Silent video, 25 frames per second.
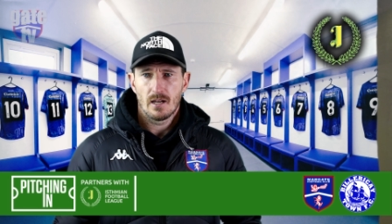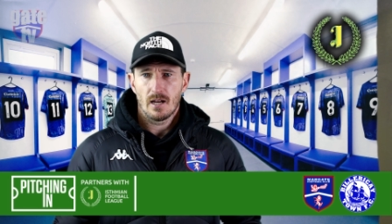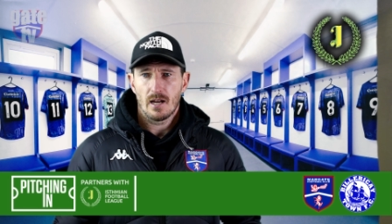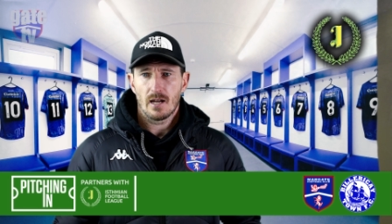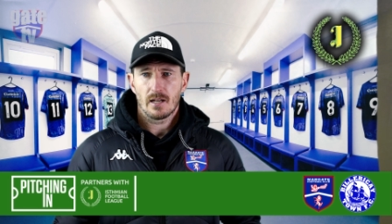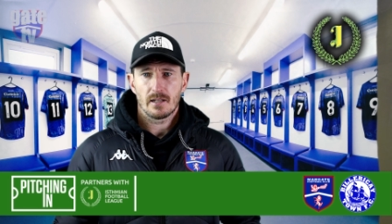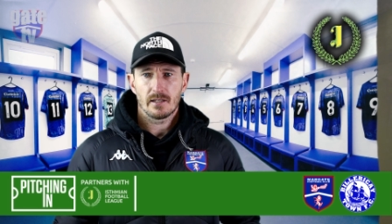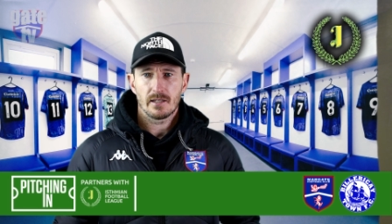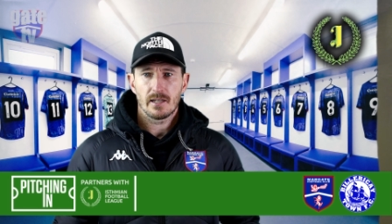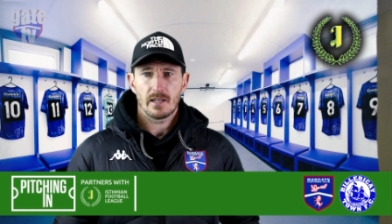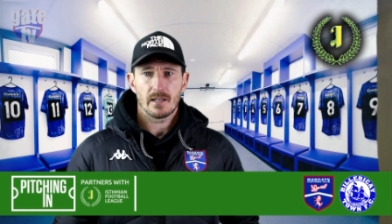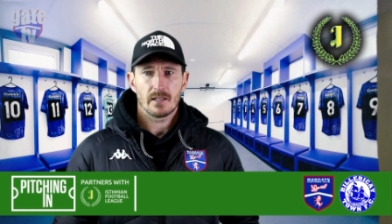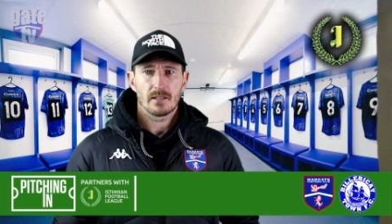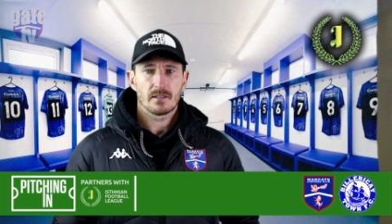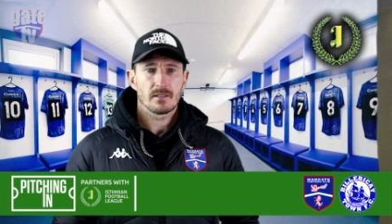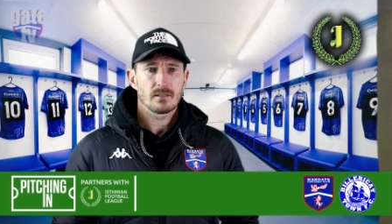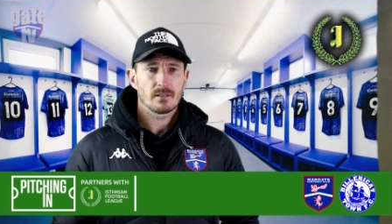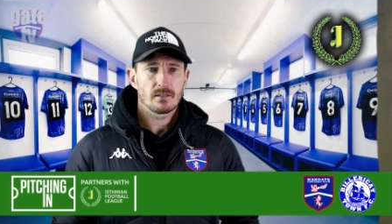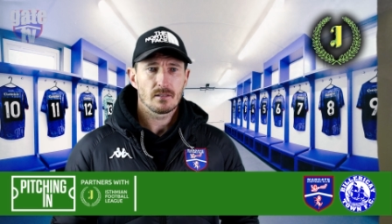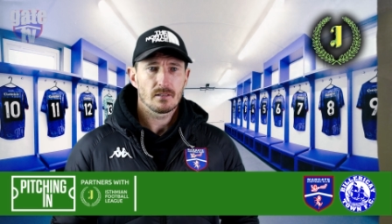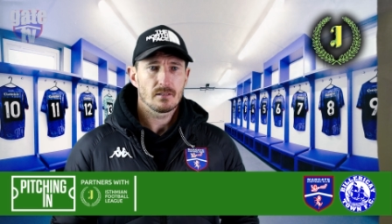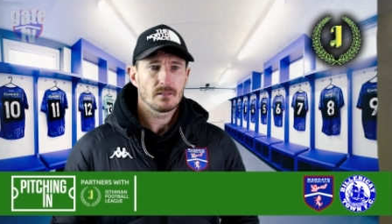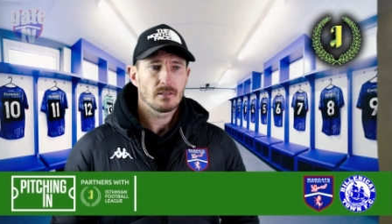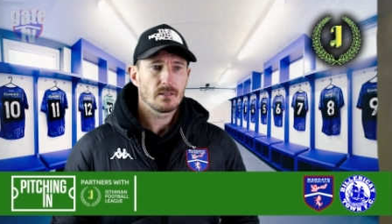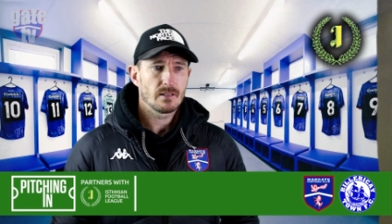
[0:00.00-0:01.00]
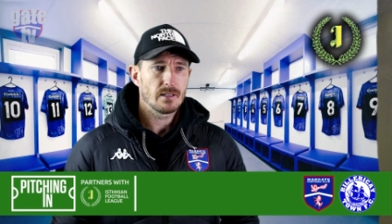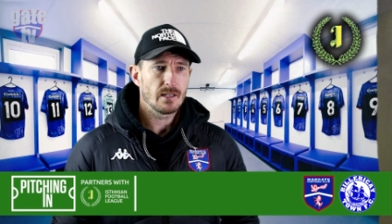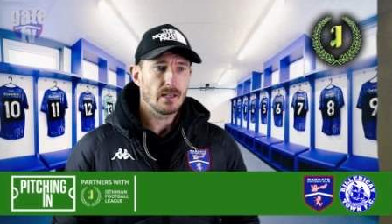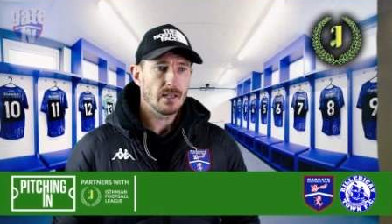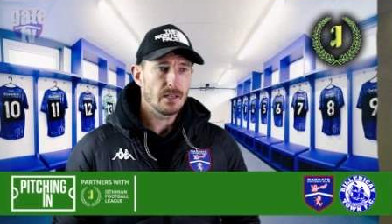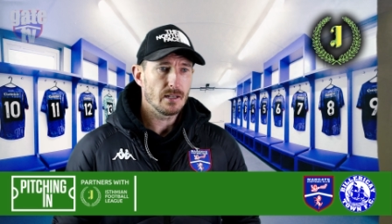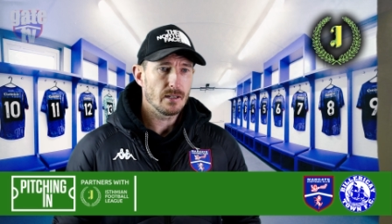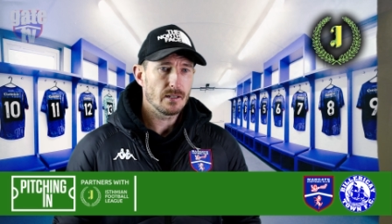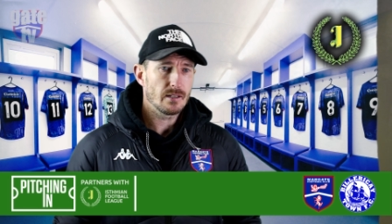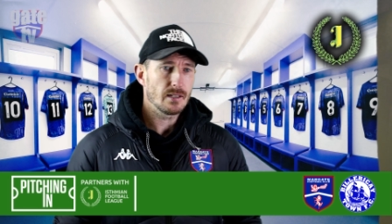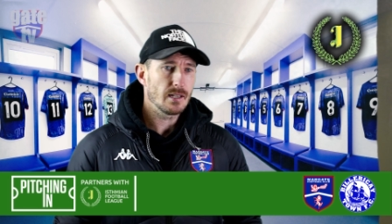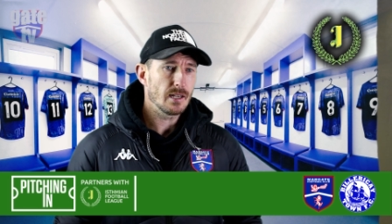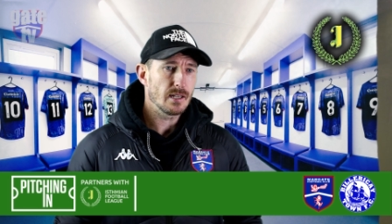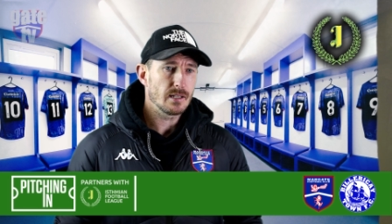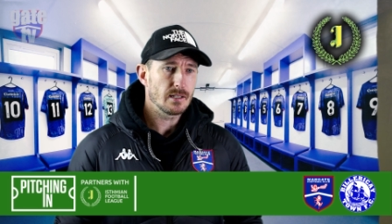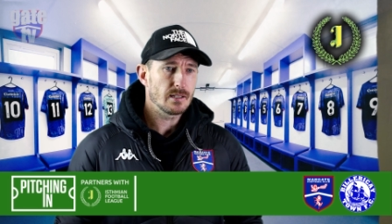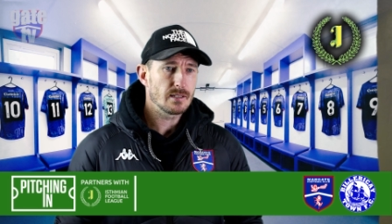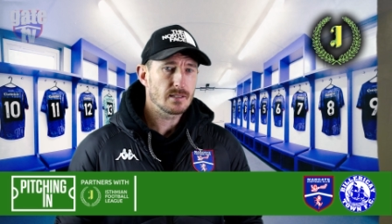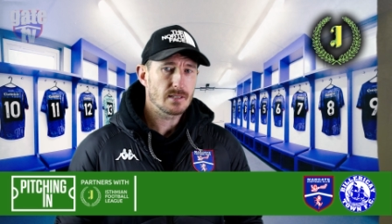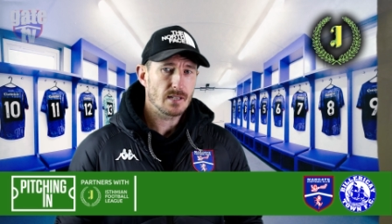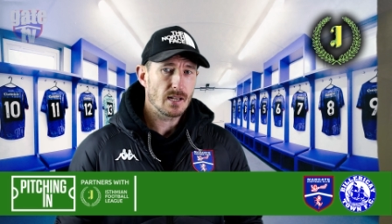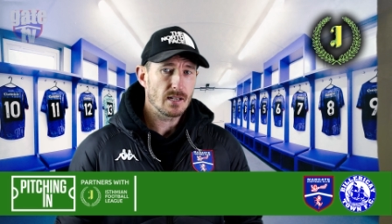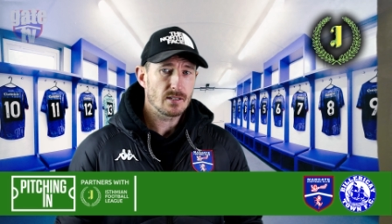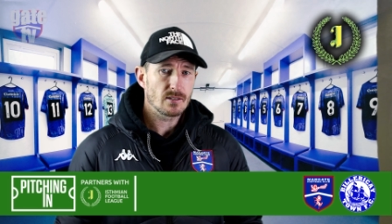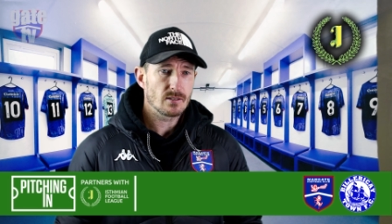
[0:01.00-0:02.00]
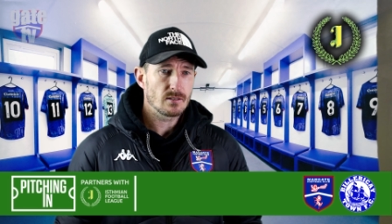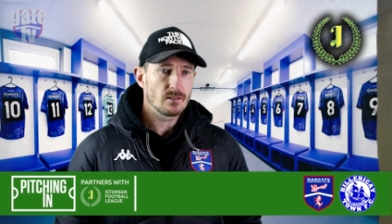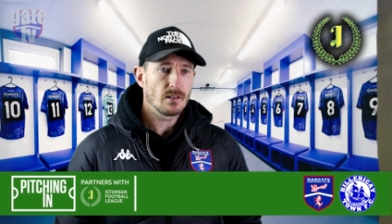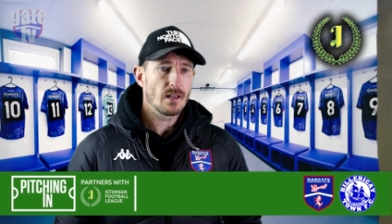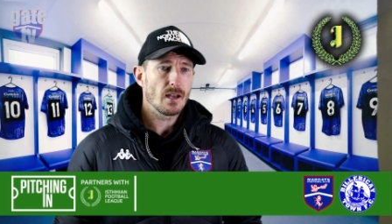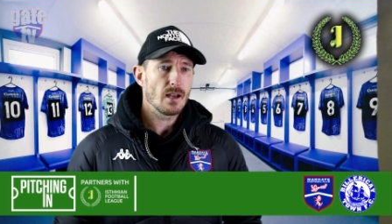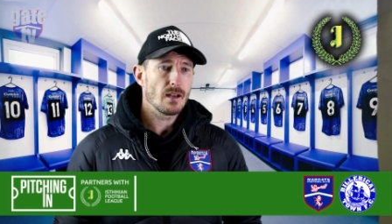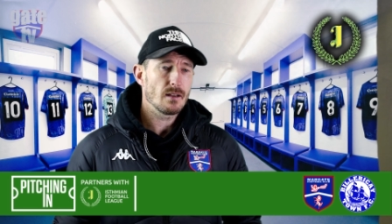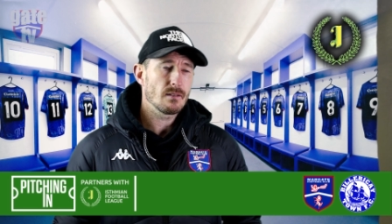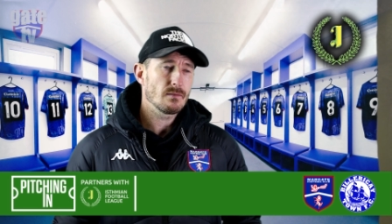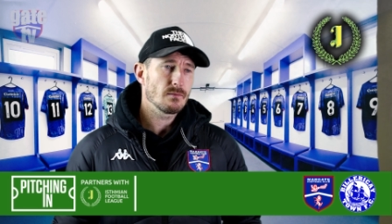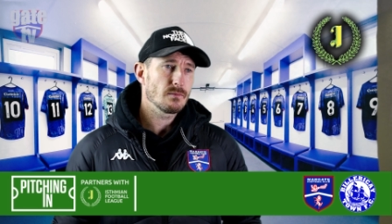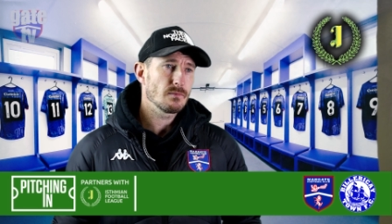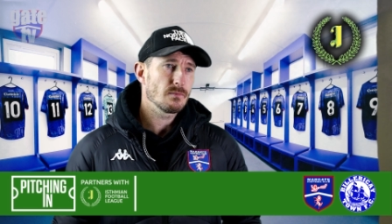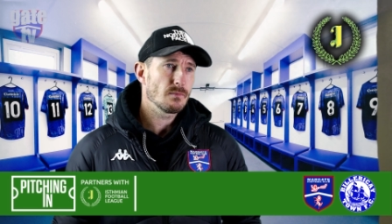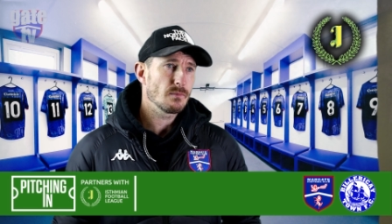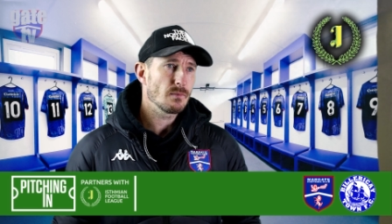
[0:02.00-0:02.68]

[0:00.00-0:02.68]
and getting get, getting into that